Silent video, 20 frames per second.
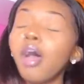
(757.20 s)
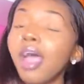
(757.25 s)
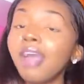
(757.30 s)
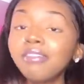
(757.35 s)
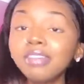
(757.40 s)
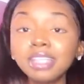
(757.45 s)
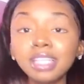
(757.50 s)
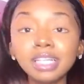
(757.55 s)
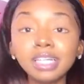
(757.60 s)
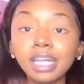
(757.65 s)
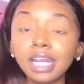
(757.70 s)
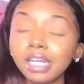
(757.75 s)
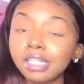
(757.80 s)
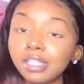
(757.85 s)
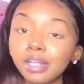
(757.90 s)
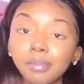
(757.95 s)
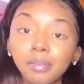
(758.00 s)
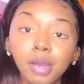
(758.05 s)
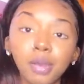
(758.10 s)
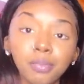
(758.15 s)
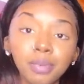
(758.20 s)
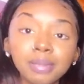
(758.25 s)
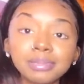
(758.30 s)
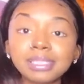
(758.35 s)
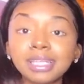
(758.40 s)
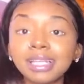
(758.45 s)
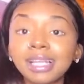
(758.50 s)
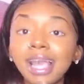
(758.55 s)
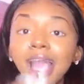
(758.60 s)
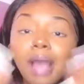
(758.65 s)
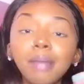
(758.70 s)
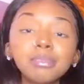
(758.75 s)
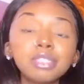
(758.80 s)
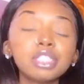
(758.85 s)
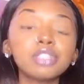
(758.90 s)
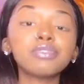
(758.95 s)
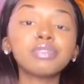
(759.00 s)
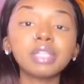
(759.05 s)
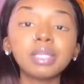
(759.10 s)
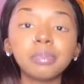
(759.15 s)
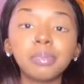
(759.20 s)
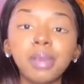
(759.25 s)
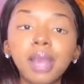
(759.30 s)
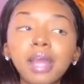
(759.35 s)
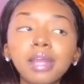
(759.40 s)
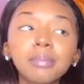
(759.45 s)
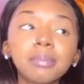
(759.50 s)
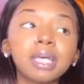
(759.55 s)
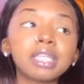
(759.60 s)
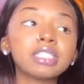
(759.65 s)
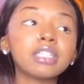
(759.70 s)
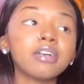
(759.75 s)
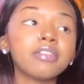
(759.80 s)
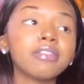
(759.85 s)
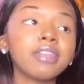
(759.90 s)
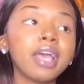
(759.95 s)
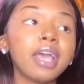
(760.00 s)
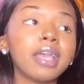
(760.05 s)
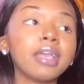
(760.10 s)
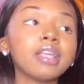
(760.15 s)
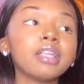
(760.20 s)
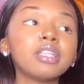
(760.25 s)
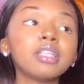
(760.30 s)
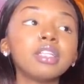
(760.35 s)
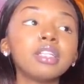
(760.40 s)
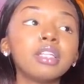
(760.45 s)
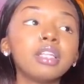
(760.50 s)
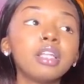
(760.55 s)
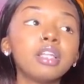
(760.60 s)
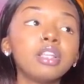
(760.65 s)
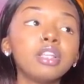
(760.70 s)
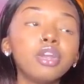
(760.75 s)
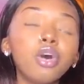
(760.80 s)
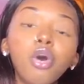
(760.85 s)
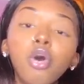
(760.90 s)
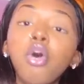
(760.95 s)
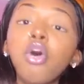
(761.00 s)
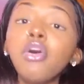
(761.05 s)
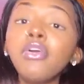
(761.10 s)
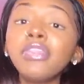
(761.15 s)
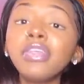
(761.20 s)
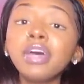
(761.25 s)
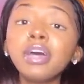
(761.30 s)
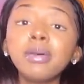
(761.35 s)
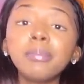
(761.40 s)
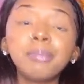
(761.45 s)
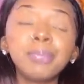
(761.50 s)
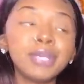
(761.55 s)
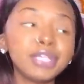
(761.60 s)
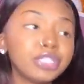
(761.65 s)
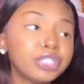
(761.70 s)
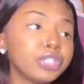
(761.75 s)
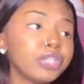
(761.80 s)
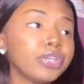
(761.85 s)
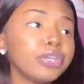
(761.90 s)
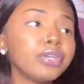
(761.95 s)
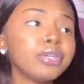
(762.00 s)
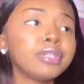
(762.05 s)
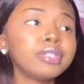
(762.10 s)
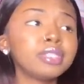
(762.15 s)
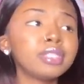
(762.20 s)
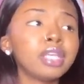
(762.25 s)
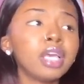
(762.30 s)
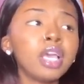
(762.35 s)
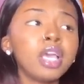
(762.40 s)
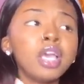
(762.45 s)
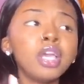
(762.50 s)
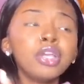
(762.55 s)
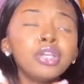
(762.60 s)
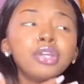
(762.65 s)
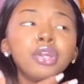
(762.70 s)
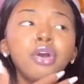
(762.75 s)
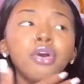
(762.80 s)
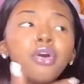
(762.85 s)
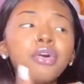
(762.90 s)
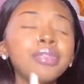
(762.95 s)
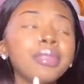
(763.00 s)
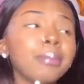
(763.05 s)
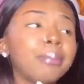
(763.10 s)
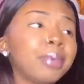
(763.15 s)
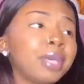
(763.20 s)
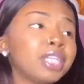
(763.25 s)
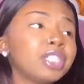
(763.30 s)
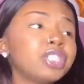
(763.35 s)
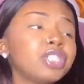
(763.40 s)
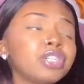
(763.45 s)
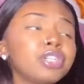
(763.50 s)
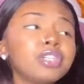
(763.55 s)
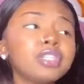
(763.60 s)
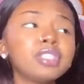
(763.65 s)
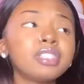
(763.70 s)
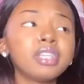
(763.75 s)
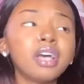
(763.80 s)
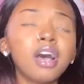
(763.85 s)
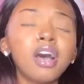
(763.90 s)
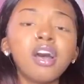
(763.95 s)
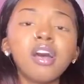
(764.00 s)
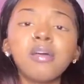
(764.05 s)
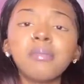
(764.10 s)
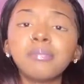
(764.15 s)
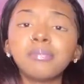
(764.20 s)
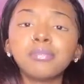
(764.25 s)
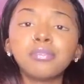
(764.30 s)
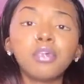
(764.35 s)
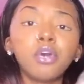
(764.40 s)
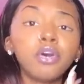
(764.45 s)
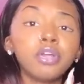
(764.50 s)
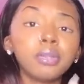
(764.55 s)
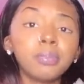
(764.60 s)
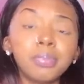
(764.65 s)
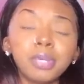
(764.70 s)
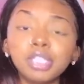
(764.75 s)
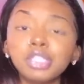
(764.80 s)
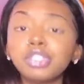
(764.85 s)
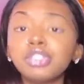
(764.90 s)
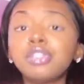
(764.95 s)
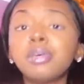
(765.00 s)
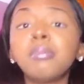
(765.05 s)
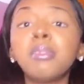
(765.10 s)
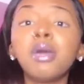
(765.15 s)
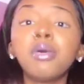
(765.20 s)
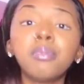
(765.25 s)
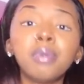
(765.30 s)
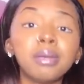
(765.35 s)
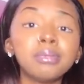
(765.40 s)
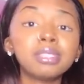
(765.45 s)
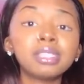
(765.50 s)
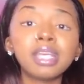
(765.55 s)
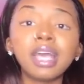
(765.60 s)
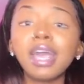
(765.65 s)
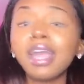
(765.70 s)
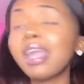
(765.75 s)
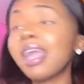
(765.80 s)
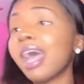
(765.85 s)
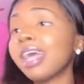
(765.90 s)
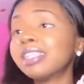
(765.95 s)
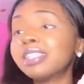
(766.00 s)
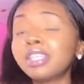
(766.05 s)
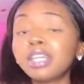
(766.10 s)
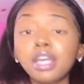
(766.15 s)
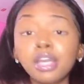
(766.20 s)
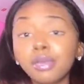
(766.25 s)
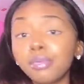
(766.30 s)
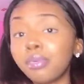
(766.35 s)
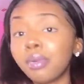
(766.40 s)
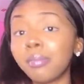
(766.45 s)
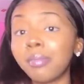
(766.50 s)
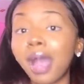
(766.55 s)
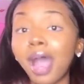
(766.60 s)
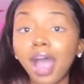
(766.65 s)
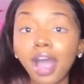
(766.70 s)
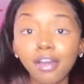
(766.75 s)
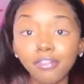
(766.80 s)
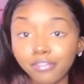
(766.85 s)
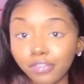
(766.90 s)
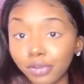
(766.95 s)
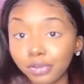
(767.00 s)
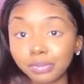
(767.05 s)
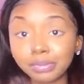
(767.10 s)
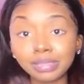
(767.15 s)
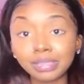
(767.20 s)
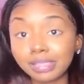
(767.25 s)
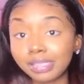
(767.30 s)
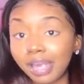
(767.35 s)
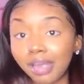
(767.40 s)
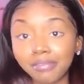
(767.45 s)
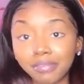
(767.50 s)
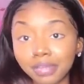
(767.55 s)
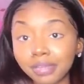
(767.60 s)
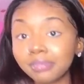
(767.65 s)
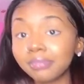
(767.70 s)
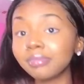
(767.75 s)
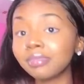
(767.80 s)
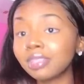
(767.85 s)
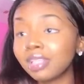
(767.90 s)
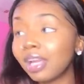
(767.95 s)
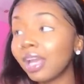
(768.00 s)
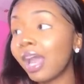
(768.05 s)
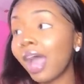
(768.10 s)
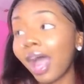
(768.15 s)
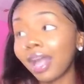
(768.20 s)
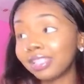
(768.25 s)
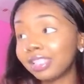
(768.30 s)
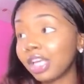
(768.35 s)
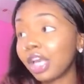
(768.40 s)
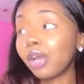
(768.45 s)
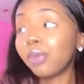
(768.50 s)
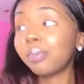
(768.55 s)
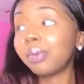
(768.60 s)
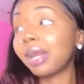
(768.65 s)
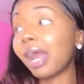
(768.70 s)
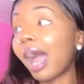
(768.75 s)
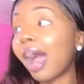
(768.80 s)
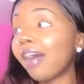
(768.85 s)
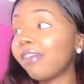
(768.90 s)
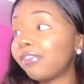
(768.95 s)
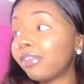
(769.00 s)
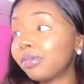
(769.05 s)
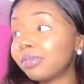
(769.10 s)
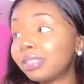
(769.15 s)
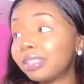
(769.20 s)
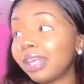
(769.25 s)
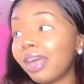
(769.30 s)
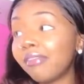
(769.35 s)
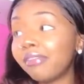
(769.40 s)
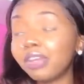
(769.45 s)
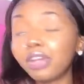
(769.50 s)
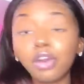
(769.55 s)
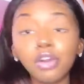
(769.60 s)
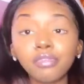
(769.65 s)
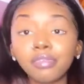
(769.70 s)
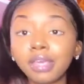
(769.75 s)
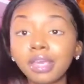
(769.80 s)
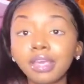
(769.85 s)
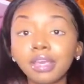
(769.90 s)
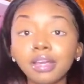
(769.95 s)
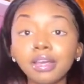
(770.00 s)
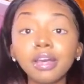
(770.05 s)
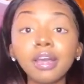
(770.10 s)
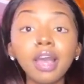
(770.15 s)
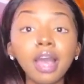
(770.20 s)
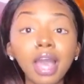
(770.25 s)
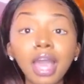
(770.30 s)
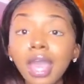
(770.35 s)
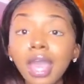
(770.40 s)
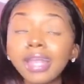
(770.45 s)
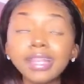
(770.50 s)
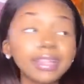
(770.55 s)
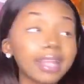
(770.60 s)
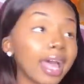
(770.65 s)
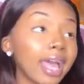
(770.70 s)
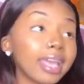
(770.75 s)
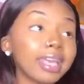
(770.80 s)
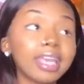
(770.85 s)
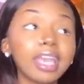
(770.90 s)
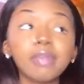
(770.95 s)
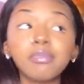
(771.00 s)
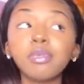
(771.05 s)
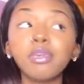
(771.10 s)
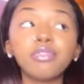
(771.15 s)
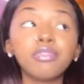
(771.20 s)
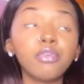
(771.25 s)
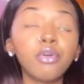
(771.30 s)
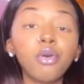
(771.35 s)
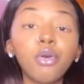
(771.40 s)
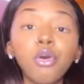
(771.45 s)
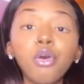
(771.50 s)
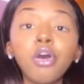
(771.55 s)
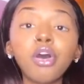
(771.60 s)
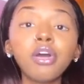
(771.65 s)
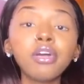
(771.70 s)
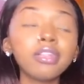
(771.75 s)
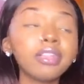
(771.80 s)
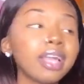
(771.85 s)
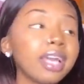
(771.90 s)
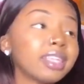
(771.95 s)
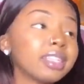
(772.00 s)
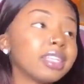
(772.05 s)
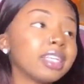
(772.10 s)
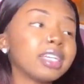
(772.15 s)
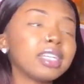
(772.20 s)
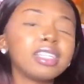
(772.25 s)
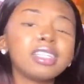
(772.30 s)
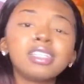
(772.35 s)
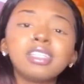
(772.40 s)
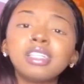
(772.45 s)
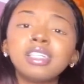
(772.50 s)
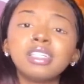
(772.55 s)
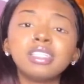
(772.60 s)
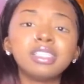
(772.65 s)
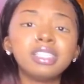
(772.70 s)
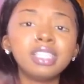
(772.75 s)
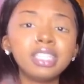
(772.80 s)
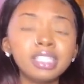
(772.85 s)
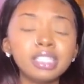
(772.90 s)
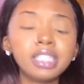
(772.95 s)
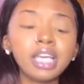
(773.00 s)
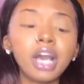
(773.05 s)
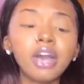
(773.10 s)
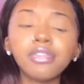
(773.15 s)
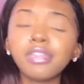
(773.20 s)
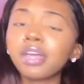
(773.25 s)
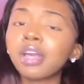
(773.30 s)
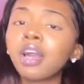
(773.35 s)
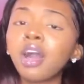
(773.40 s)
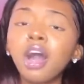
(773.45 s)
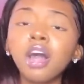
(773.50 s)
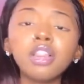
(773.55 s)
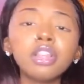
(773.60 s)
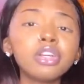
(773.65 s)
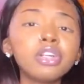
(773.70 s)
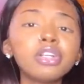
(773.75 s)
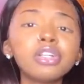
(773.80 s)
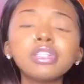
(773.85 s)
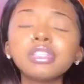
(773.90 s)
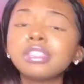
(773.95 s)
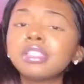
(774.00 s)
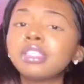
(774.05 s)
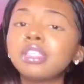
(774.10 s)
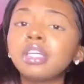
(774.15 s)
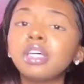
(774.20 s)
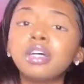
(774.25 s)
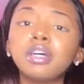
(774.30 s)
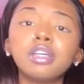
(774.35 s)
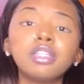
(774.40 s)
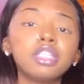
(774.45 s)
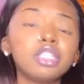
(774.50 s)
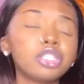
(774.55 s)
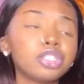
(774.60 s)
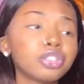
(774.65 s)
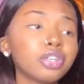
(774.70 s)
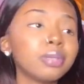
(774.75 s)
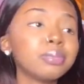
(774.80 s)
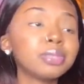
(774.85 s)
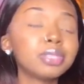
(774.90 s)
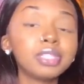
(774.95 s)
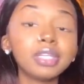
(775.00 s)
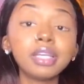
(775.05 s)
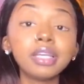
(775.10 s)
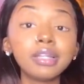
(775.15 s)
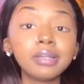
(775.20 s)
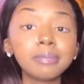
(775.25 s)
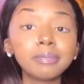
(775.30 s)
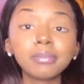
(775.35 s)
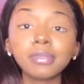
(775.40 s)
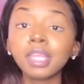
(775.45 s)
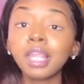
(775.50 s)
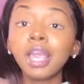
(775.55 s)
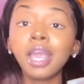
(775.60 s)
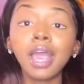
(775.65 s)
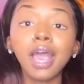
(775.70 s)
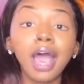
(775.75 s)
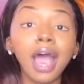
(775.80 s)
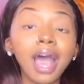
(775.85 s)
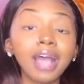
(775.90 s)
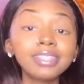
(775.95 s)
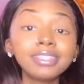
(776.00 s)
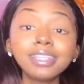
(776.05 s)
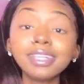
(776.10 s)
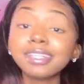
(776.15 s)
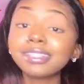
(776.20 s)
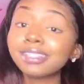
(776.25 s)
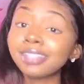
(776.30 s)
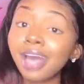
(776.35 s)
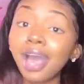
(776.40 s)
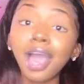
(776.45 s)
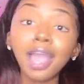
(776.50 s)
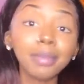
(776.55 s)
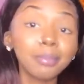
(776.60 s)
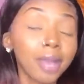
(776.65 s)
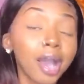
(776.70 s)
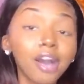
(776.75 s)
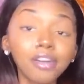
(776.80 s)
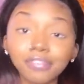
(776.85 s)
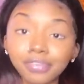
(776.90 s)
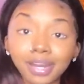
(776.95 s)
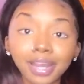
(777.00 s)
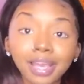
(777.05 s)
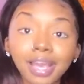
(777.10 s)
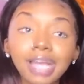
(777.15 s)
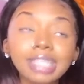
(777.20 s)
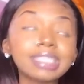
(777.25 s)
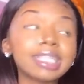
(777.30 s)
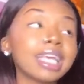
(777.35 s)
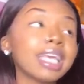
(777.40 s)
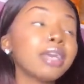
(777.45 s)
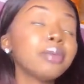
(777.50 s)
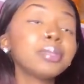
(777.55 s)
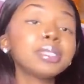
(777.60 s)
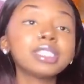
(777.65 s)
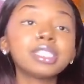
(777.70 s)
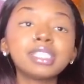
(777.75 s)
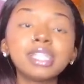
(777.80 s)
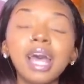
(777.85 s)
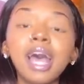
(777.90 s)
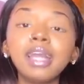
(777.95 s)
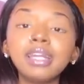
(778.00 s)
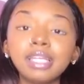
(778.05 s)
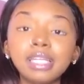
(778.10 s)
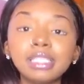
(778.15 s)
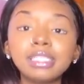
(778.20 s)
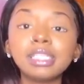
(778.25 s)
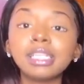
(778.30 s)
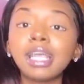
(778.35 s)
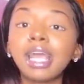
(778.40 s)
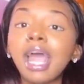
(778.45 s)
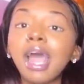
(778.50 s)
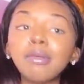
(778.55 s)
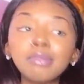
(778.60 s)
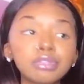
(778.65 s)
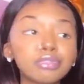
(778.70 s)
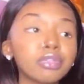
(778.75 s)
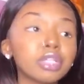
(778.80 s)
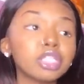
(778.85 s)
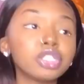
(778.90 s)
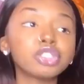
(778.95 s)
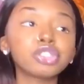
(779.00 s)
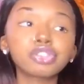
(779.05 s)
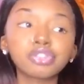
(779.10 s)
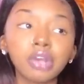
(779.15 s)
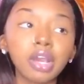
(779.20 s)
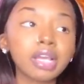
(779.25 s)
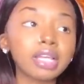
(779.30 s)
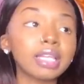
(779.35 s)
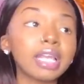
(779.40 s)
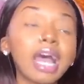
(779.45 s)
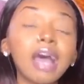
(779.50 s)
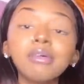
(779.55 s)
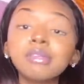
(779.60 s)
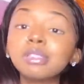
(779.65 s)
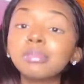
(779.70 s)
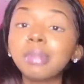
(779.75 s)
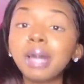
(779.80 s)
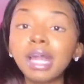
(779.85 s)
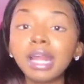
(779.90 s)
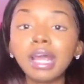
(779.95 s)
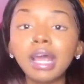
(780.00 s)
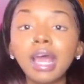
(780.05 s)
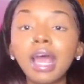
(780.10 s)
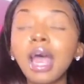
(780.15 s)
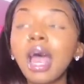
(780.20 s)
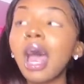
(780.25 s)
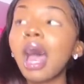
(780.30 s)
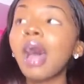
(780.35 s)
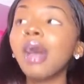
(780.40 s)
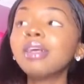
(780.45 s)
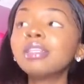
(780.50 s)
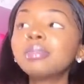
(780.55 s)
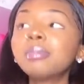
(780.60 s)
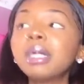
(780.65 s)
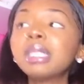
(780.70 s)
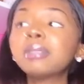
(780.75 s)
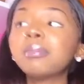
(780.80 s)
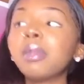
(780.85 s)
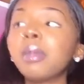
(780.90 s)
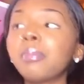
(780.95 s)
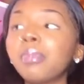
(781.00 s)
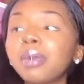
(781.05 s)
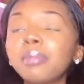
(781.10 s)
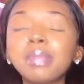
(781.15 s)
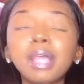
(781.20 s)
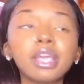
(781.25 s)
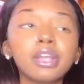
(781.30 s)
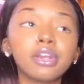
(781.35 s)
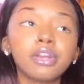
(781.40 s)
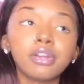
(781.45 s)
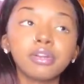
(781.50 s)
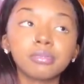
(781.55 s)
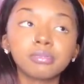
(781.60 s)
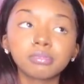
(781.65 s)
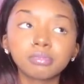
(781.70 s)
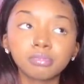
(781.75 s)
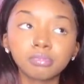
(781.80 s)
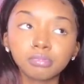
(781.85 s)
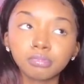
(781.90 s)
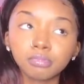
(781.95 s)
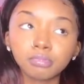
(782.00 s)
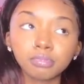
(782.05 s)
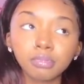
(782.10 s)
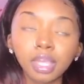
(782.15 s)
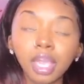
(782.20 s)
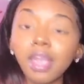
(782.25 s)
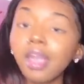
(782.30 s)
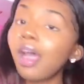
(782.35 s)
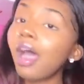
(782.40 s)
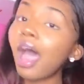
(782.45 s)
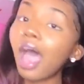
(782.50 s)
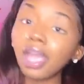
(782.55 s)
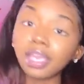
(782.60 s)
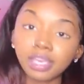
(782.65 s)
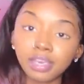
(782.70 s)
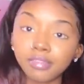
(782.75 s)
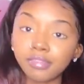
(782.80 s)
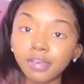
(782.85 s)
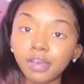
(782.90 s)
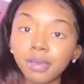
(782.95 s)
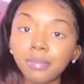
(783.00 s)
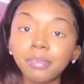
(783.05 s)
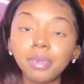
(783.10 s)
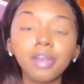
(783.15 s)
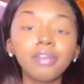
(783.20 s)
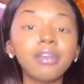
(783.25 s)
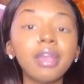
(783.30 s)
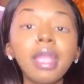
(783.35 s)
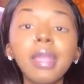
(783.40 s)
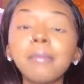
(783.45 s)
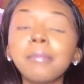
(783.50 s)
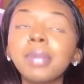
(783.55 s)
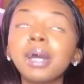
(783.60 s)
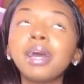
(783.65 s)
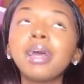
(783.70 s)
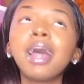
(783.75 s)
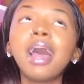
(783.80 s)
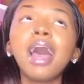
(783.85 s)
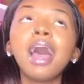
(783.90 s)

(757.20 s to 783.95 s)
everything that I've done on my website. Like, I'm just really proud of myself. Like, all the pictures, you know, all the pictures on my website, I took it with my iPhone 7. I took it with an iPhone 7 over here, like, and with all like the detail, the colors, the description. I took time out for that, guys. Like, it was not easy. Like, I was really struggling. I was about to be at a point like, girl, I give up, all right? But